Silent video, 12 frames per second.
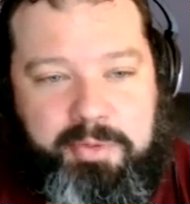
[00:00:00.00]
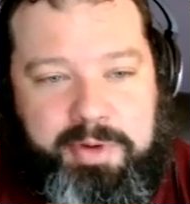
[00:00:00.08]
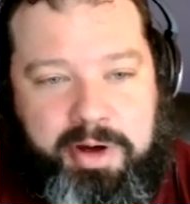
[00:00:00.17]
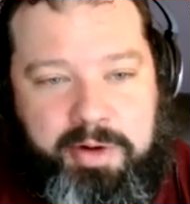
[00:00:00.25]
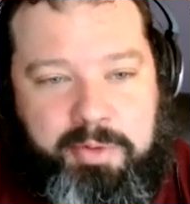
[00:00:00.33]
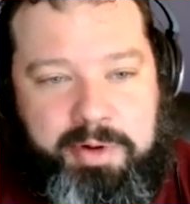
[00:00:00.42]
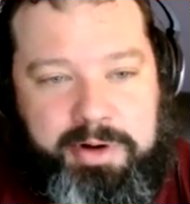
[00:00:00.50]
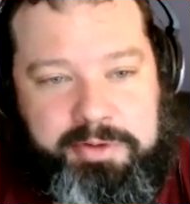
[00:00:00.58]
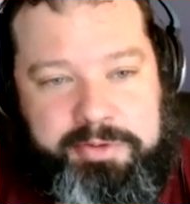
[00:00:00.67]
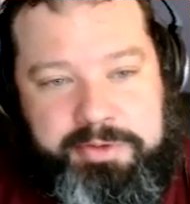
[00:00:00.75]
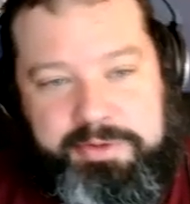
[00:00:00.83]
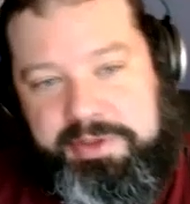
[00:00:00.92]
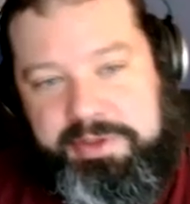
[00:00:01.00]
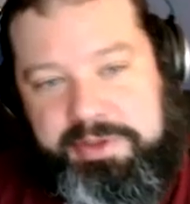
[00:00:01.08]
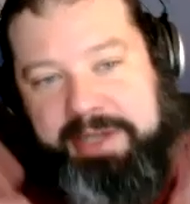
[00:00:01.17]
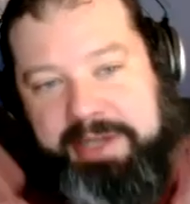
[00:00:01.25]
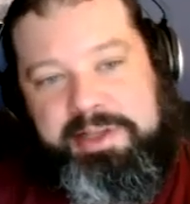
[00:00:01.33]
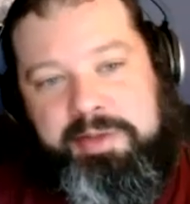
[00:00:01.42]
We all want to lose
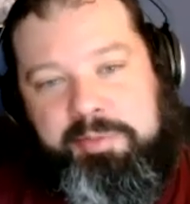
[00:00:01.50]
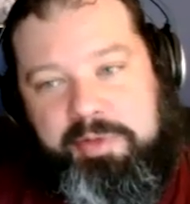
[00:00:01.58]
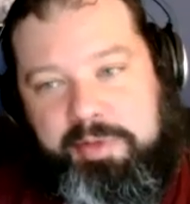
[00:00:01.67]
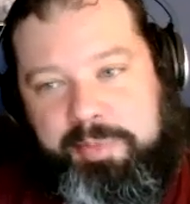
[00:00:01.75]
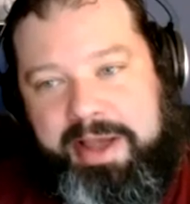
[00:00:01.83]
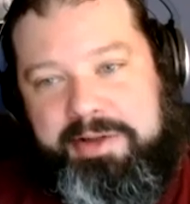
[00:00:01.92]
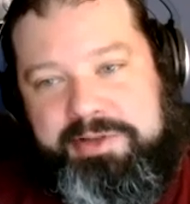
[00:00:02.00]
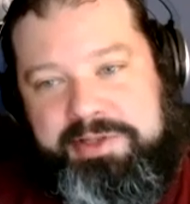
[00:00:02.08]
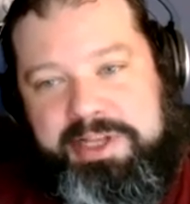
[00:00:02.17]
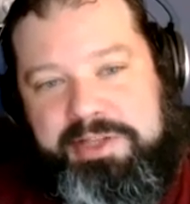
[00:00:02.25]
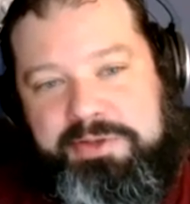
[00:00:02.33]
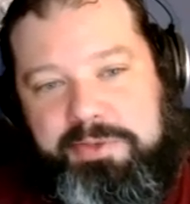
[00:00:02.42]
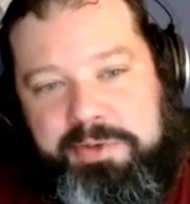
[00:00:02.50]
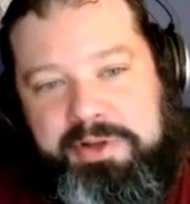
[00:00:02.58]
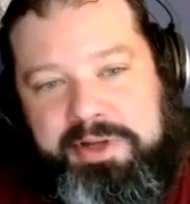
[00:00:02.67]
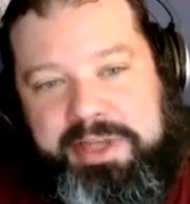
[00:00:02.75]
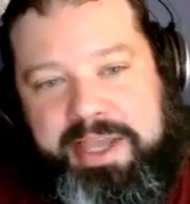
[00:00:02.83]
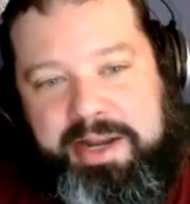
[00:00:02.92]
X number of pounds, and that's what we
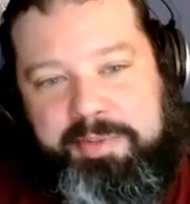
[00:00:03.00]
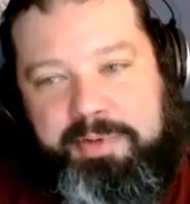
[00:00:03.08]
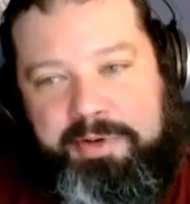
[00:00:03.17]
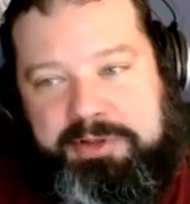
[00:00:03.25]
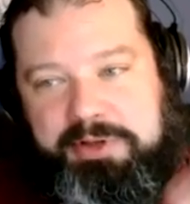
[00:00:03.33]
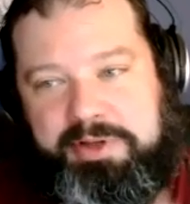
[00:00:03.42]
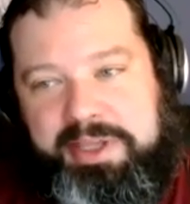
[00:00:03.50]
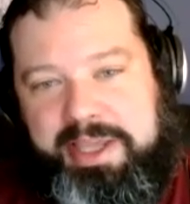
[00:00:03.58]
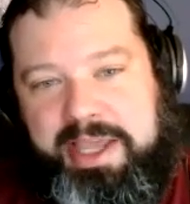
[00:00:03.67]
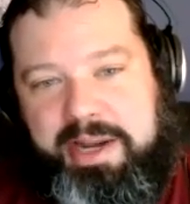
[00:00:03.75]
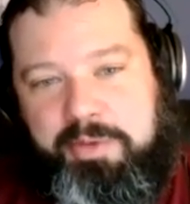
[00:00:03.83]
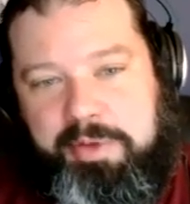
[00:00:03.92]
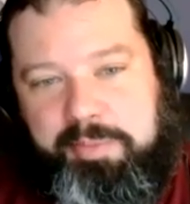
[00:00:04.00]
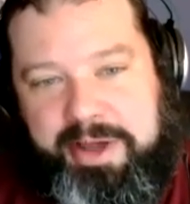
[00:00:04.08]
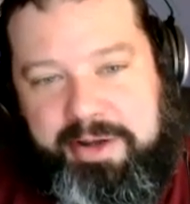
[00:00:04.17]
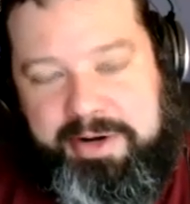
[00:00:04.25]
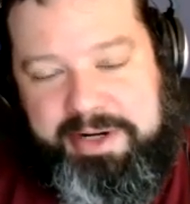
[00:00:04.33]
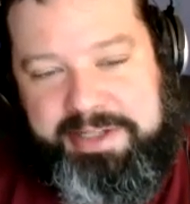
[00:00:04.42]
look at, opposed to looking at it 1
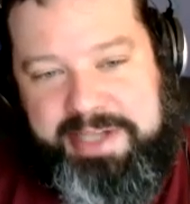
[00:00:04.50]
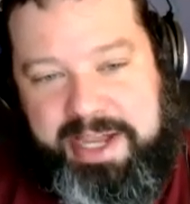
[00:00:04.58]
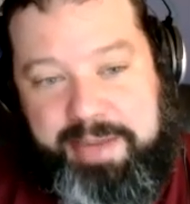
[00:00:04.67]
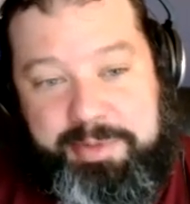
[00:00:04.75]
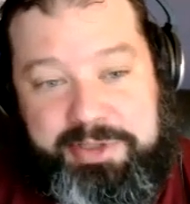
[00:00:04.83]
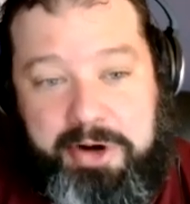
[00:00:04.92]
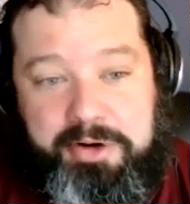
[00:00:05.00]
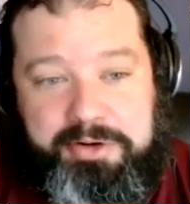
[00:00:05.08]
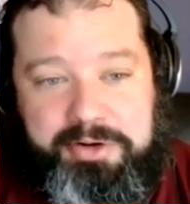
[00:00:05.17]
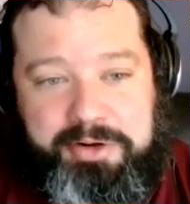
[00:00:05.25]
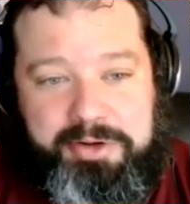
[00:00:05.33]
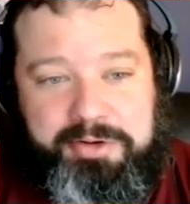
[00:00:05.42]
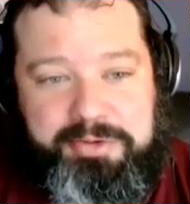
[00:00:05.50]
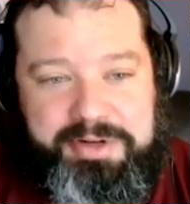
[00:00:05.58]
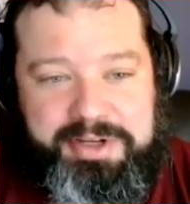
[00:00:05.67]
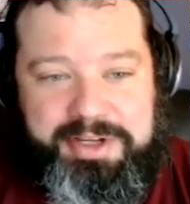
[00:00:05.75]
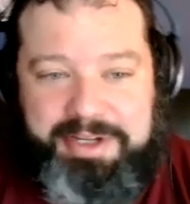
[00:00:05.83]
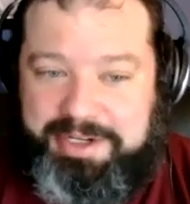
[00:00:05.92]
pound at a time. It's harder to do
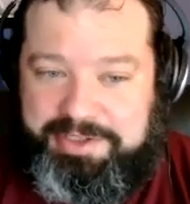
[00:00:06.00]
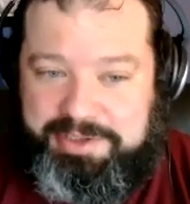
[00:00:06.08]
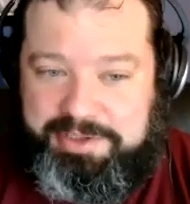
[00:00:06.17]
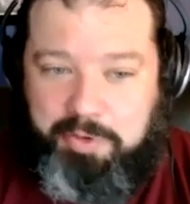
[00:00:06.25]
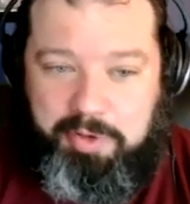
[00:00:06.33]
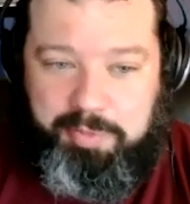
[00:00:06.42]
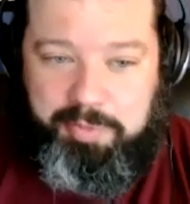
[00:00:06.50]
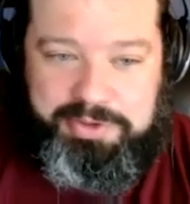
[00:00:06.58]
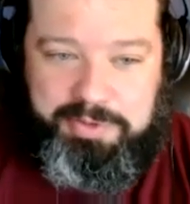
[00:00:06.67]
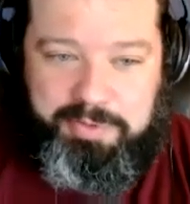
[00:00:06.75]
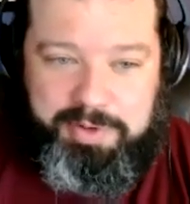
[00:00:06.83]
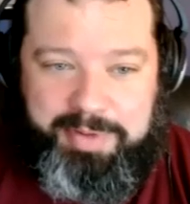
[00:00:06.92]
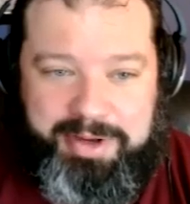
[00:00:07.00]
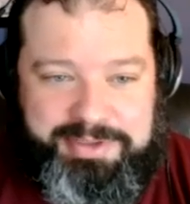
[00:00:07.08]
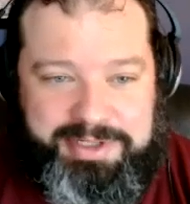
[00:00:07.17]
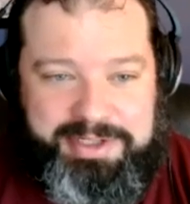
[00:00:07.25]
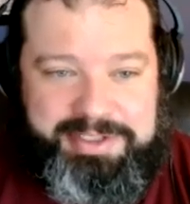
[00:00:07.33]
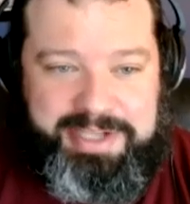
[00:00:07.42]
because it's a whole bunch of 1
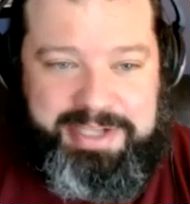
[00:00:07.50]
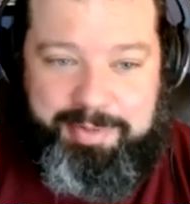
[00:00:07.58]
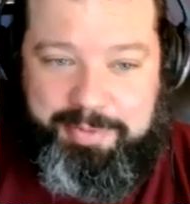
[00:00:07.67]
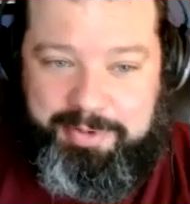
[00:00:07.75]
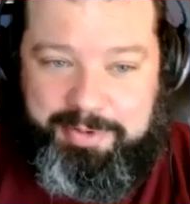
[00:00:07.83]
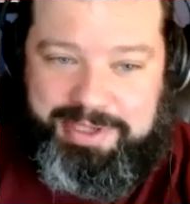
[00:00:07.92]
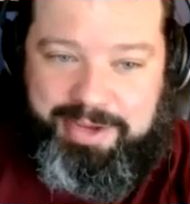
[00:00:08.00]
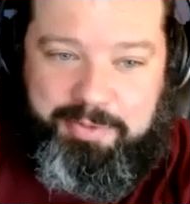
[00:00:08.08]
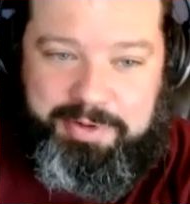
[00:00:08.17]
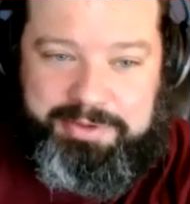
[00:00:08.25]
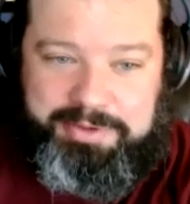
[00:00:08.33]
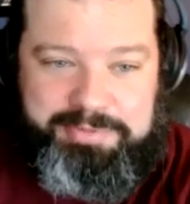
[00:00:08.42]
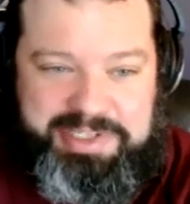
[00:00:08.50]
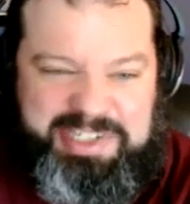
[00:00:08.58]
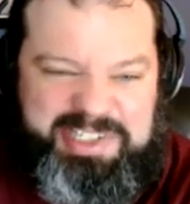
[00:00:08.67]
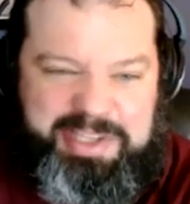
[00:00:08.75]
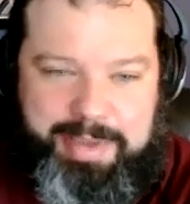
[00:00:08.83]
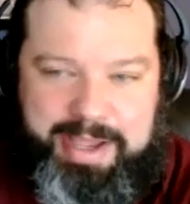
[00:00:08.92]
pounds at a time, opposed to that
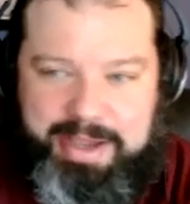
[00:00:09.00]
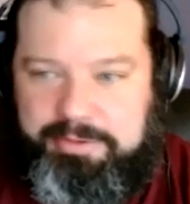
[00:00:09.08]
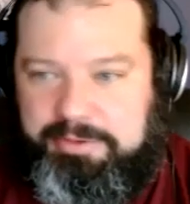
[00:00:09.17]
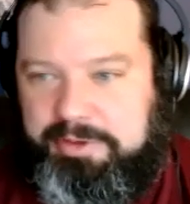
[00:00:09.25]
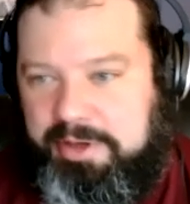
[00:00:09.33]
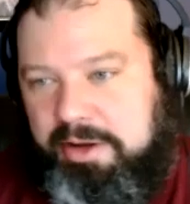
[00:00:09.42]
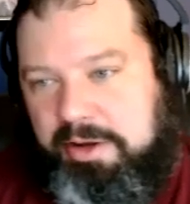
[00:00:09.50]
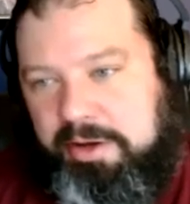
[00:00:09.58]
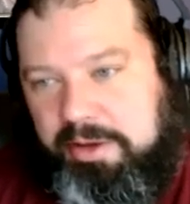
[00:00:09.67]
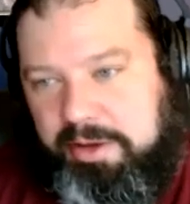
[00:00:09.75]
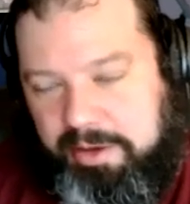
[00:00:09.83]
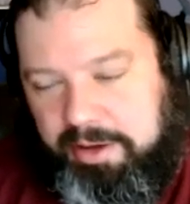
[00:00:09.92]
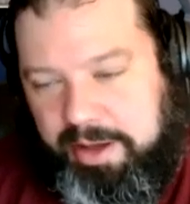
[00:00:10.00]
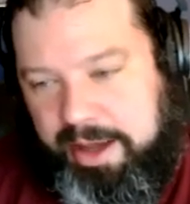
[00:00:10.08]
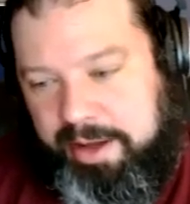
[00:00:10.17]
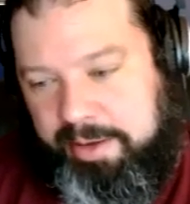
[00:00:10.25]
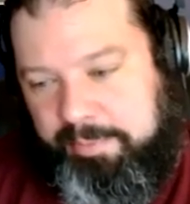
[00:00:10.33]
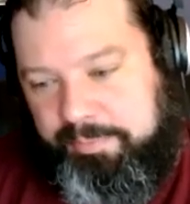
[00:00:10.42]
160-pound
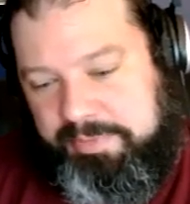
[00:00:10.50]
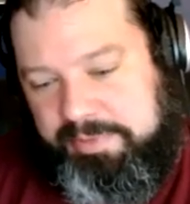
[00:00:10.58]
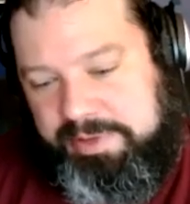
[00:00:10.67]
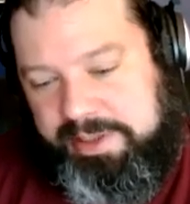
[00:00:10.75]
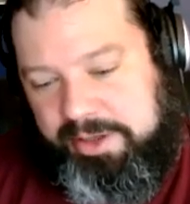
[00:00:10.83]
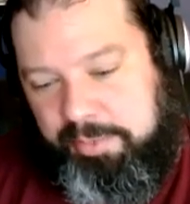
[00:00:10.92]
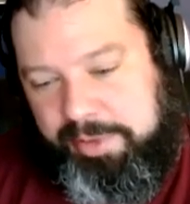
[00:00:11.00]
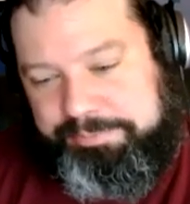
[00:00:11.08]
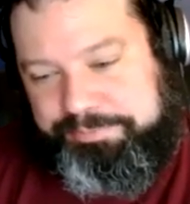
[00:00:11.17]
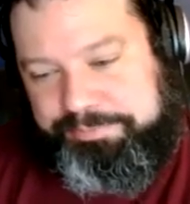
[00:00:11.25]
deal. But